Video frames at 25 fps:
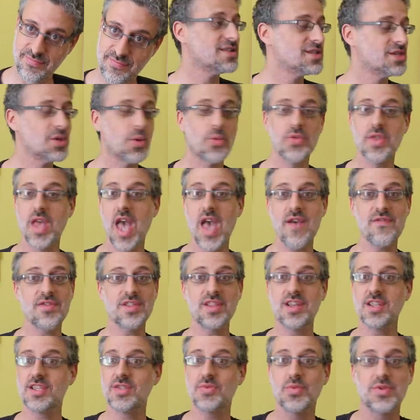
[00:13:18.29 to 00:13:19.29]
So the
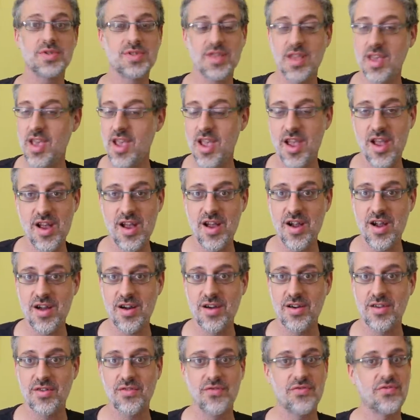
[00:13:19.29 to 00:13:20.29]
evidence was
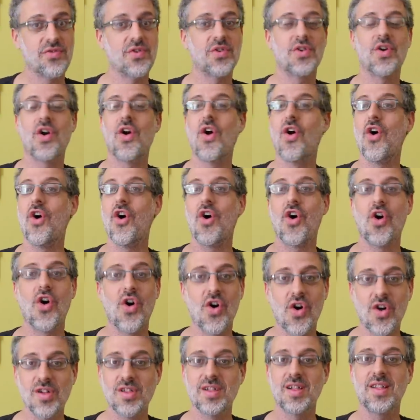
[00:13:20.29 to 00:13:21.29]
here for
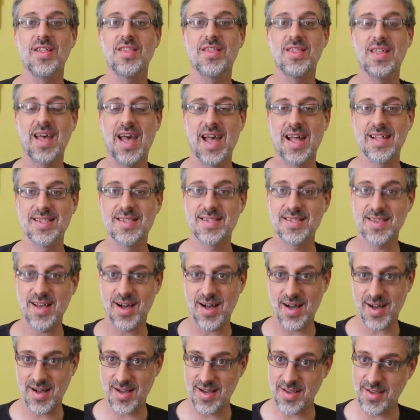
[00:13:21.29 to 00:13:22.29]
all that
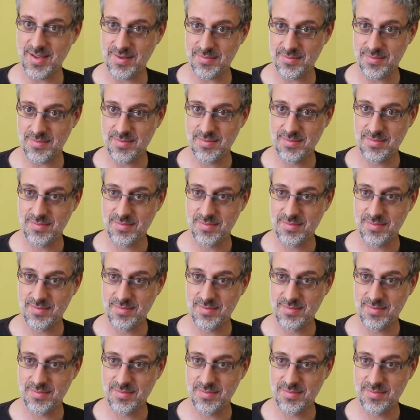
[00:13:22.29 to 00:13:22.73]
time.